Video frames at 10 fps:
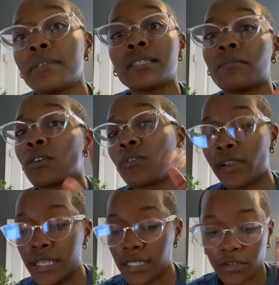some
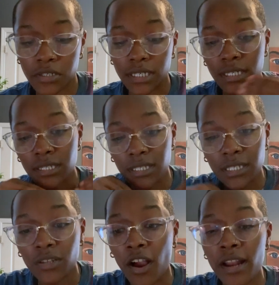Aquarius energy and just
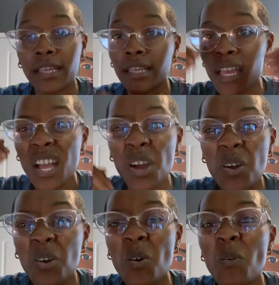starting,
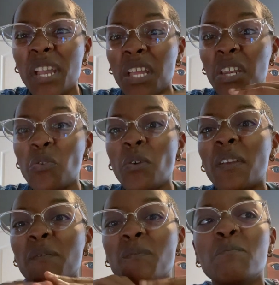going,
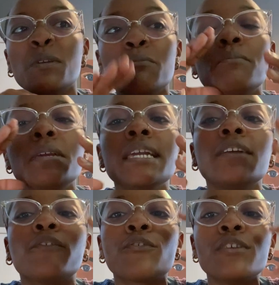being
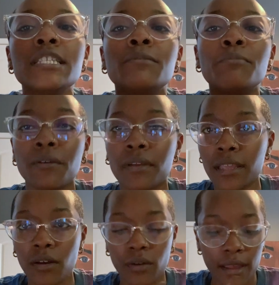
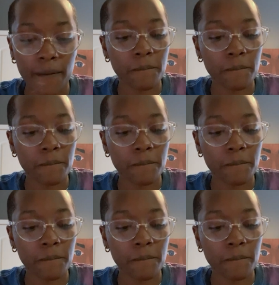free-spirited. Okay.